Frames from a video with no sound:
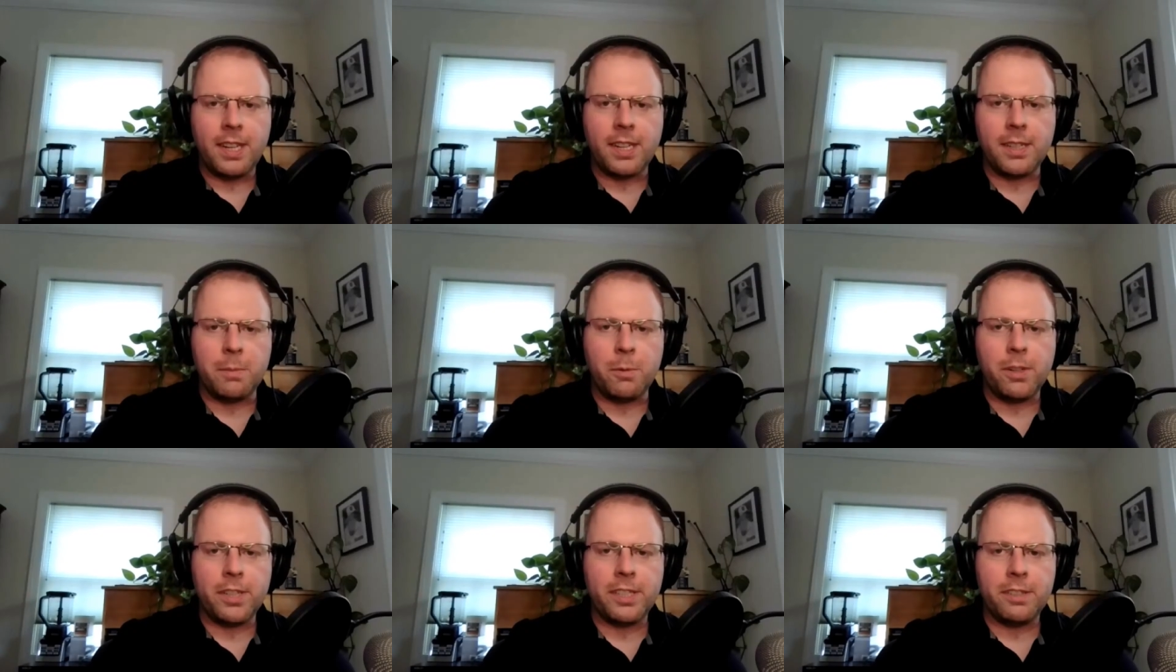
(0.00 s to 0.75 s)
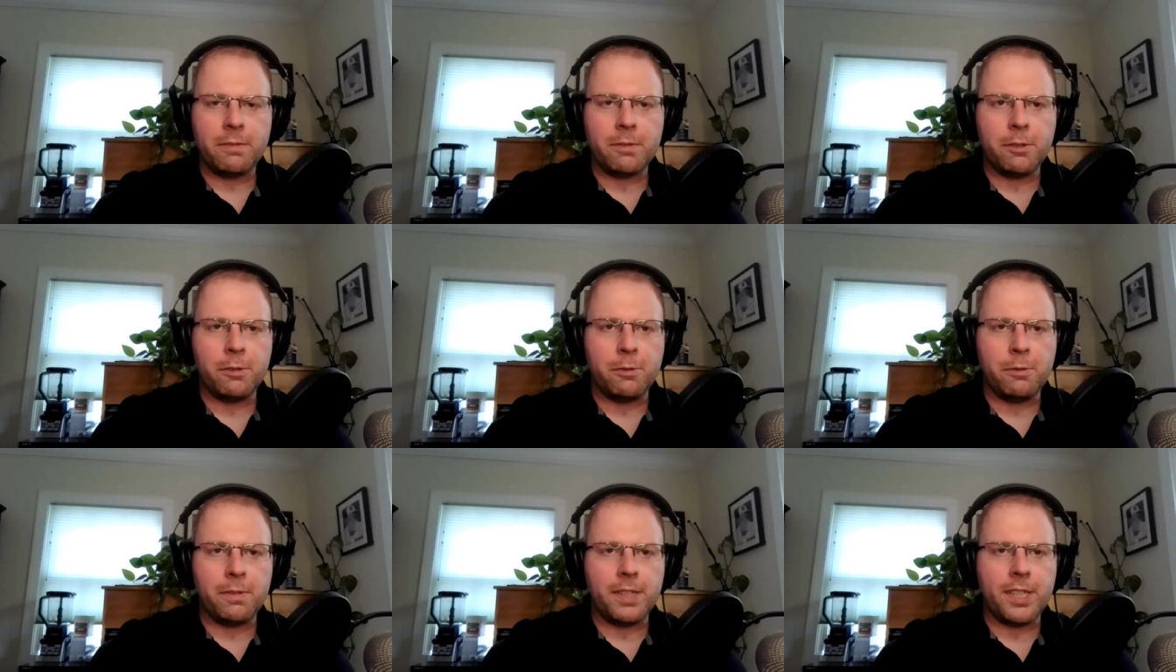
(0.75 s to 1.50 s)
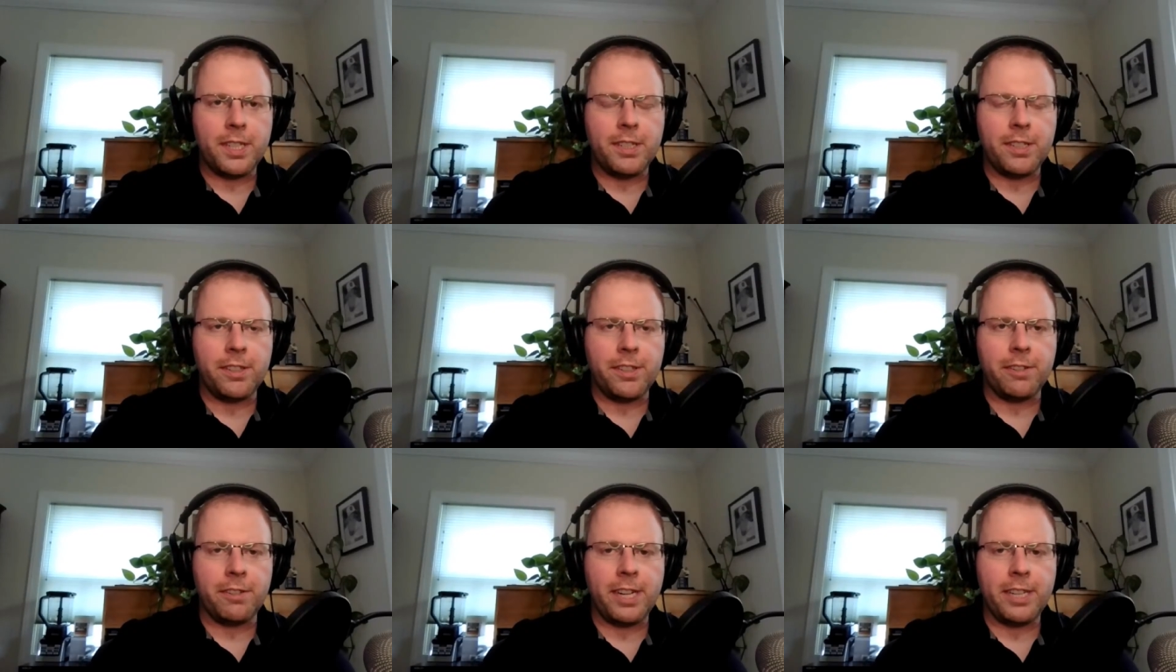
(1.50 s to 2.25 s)
Walk us through, so
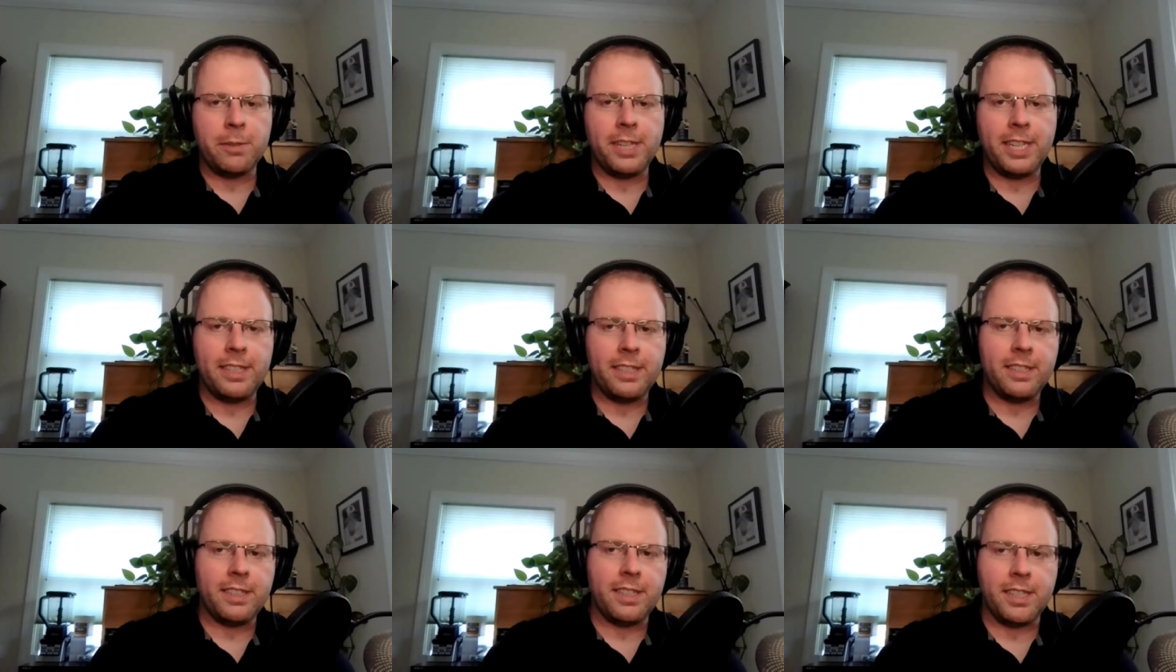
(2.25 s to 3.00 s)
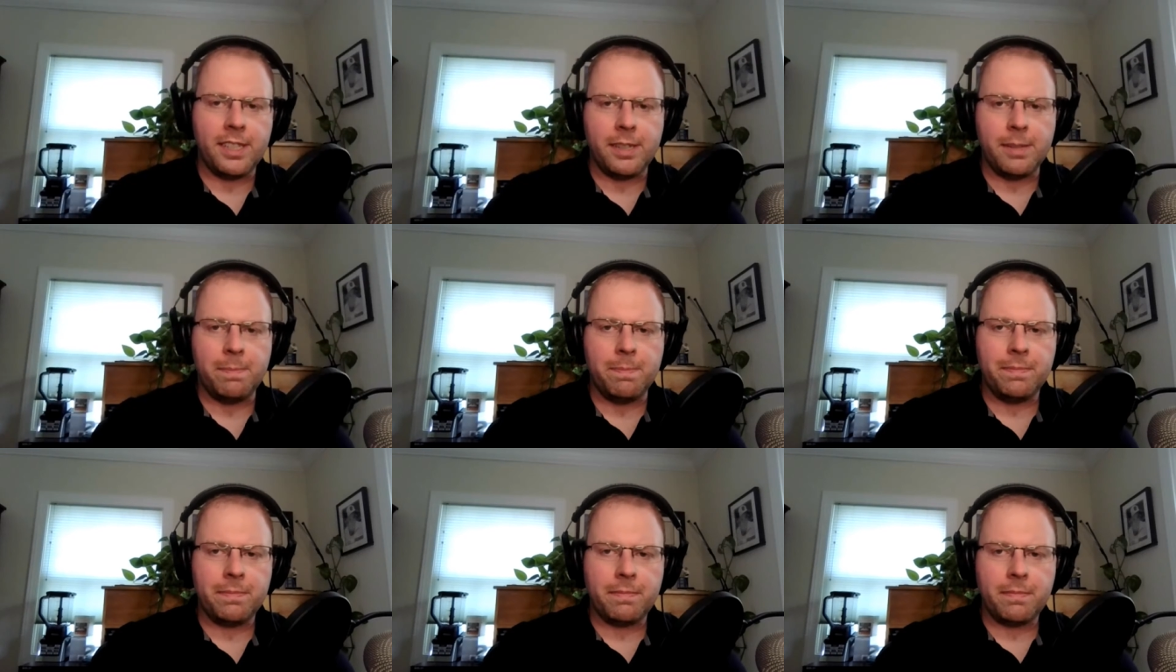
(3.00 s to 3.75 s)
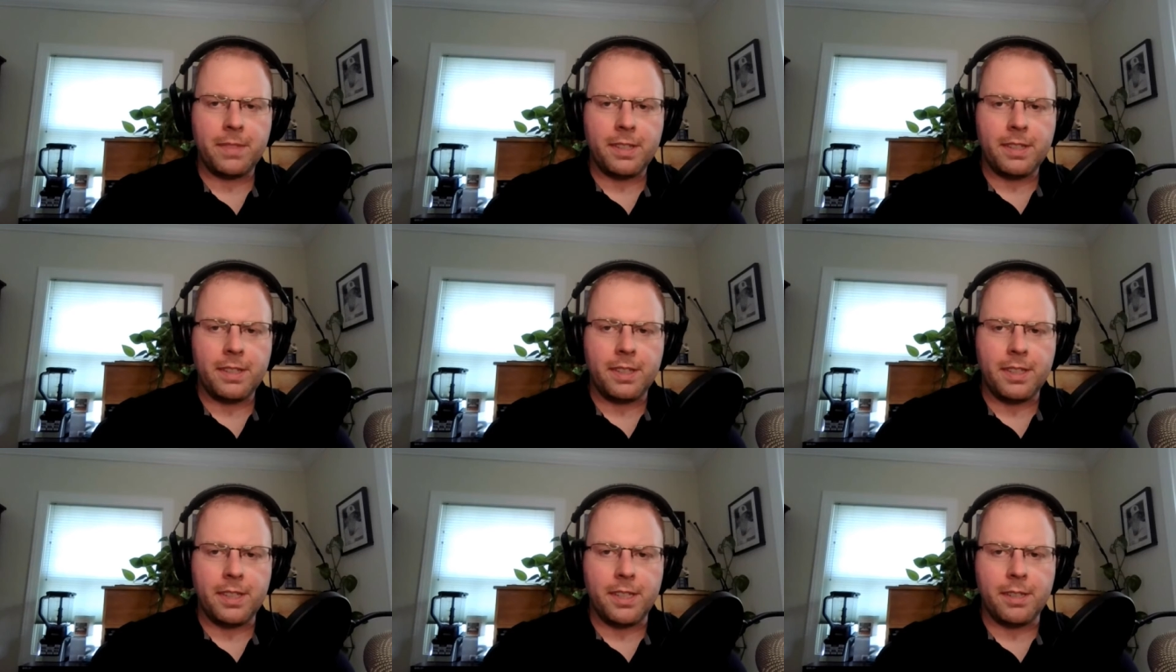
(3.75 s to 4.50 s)
you graduate from
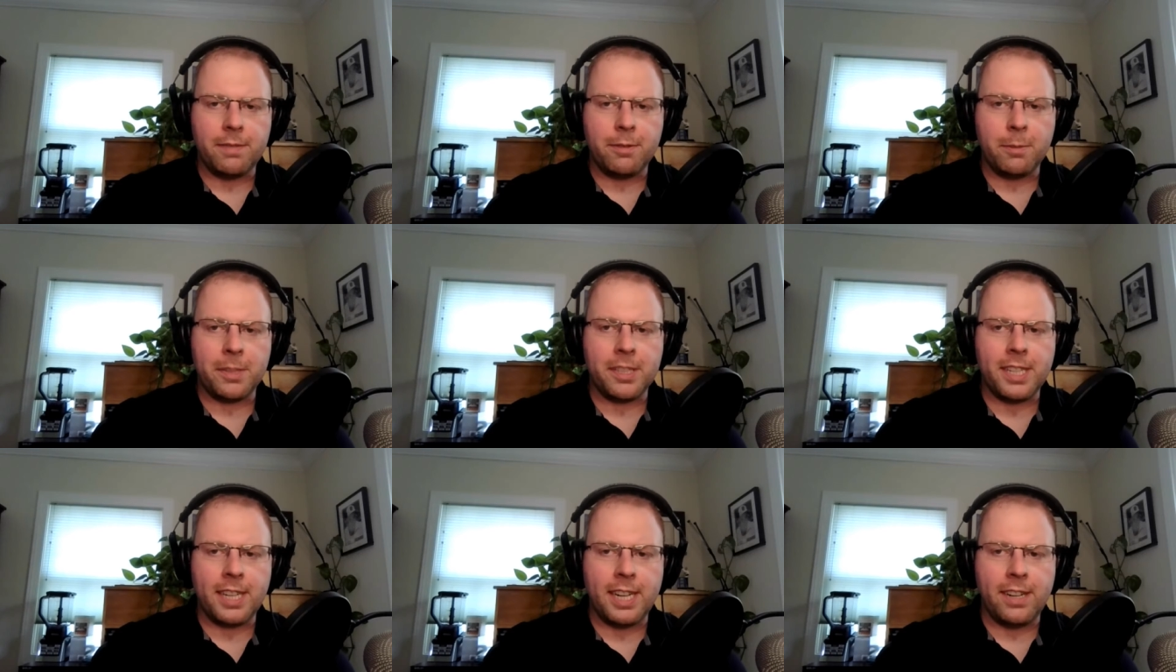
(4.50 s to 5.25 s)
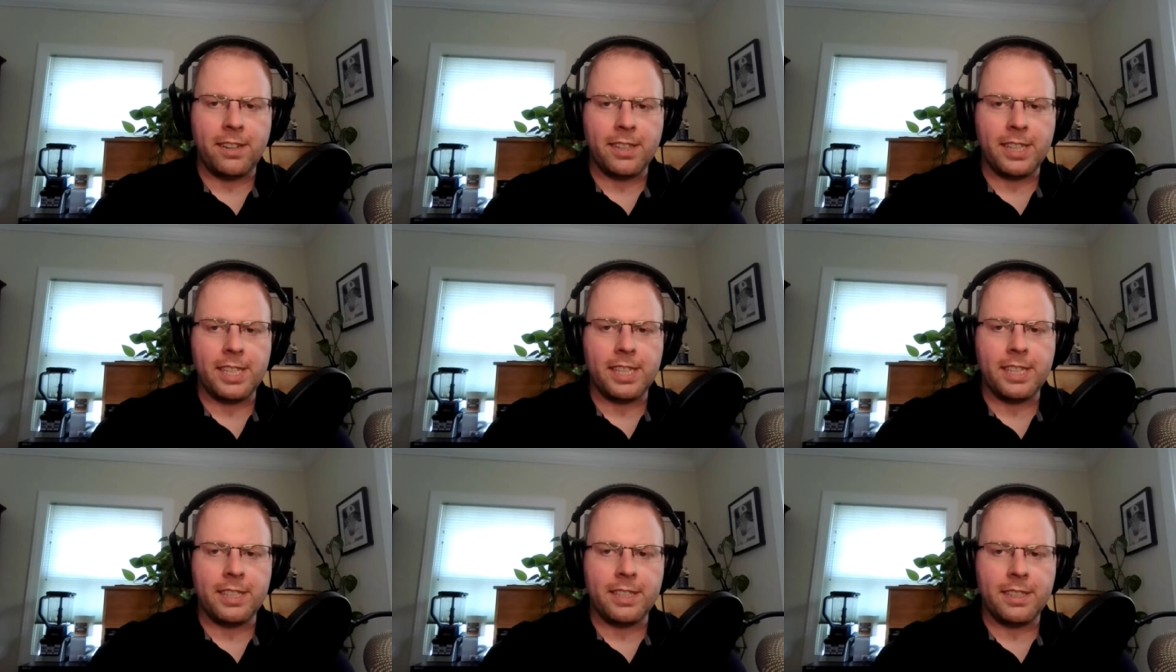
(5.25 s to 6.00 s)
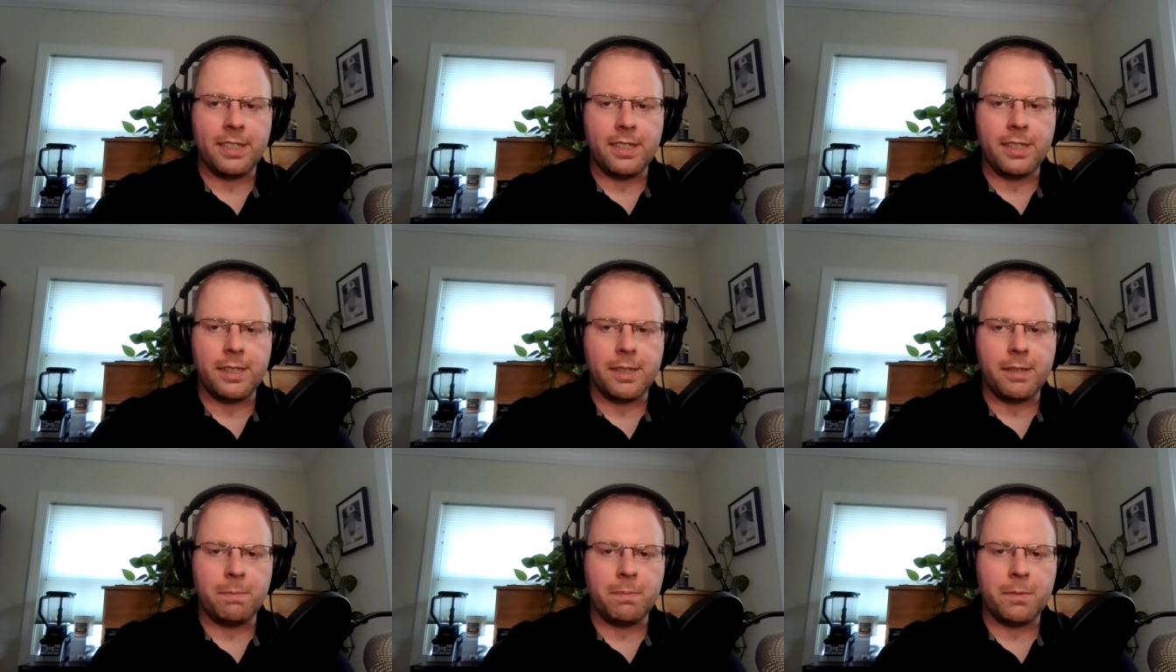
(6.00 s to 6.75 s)
LaSalle in
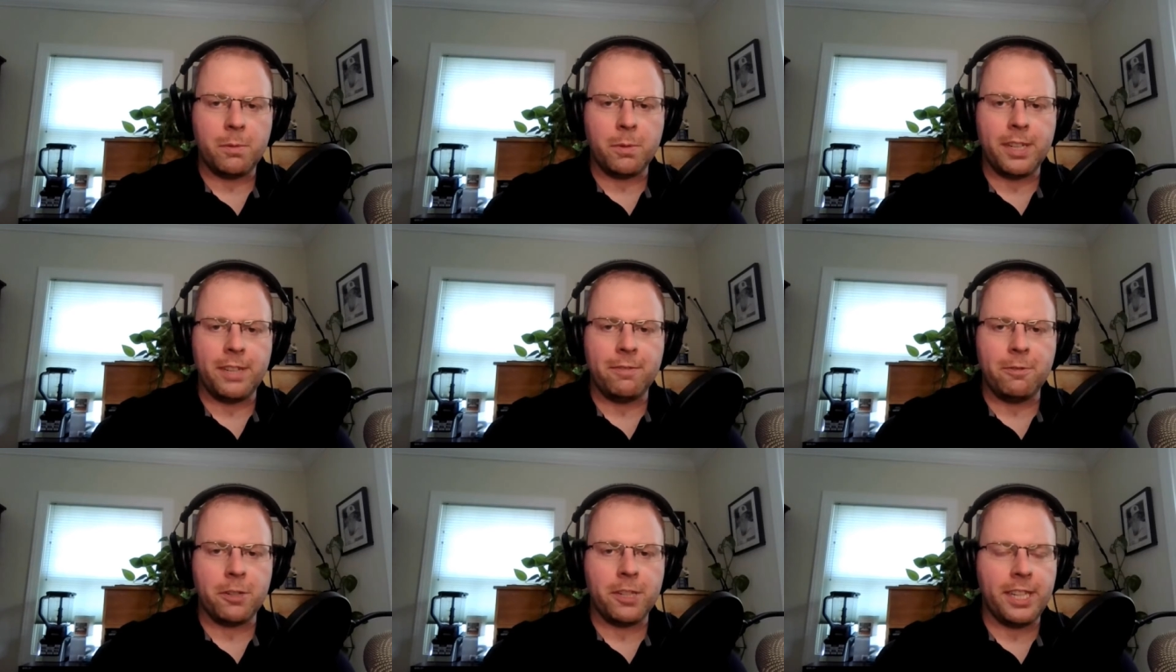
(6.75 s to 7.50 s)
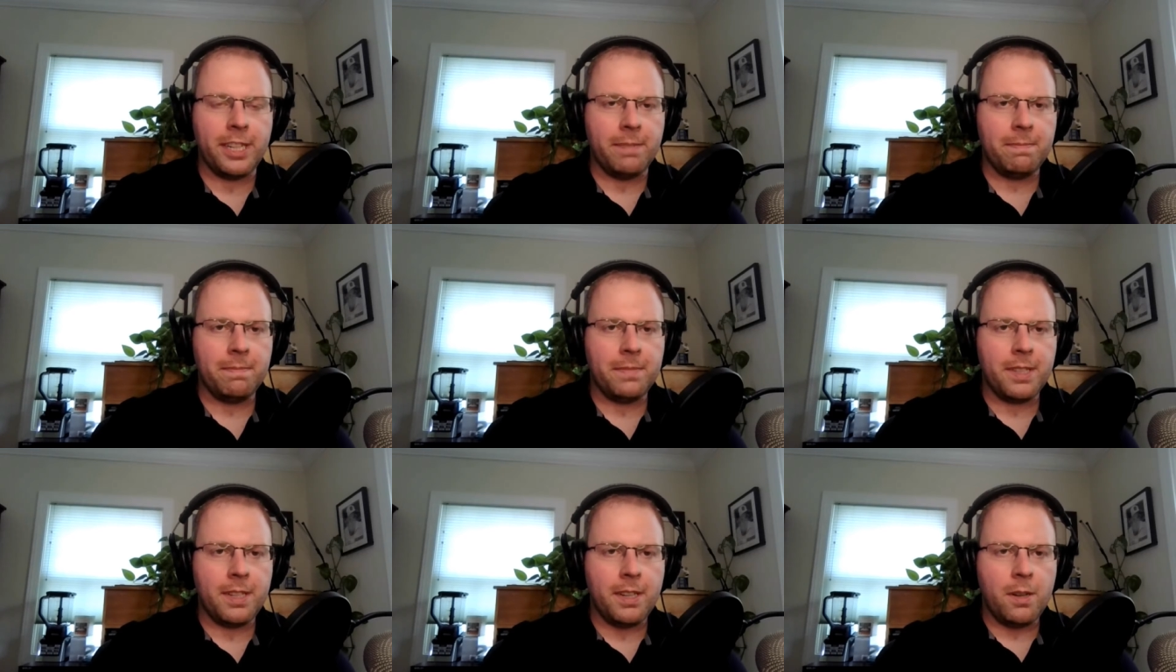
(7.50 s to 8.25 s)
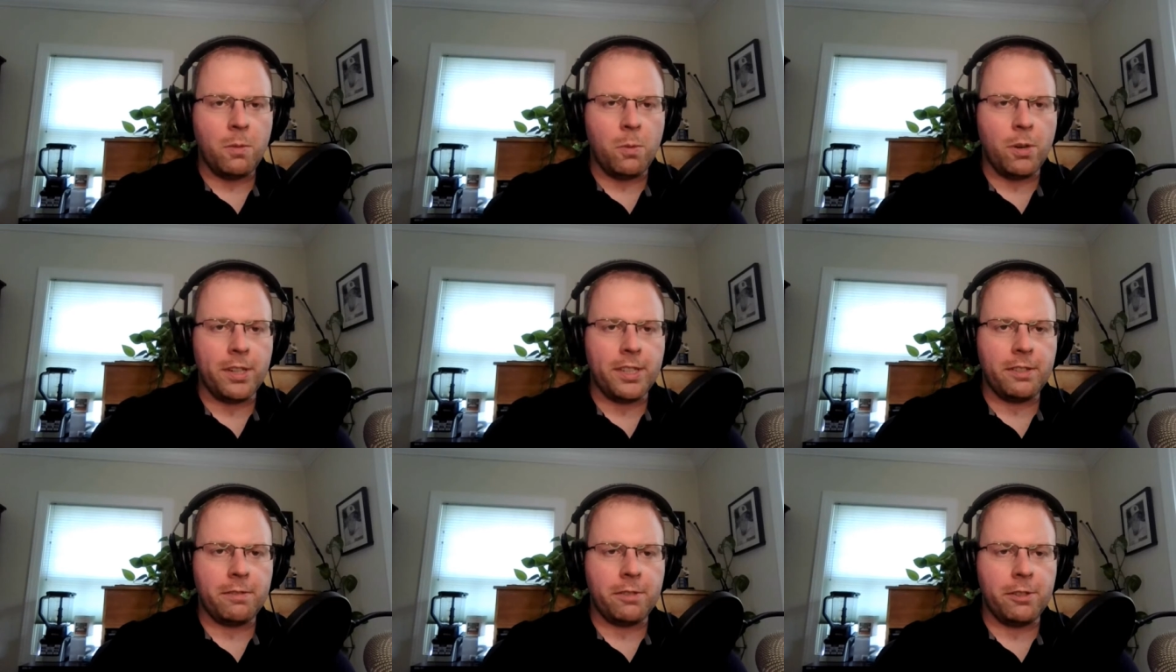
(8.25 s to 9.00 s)
2014. Walk
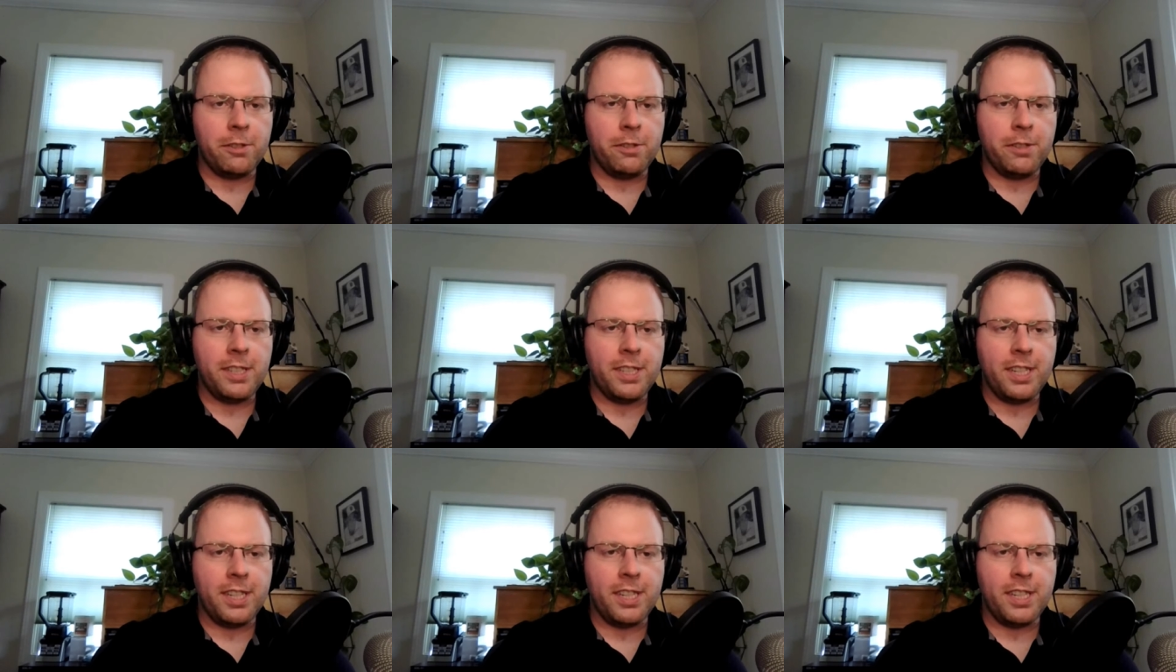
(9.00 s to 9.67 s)
us through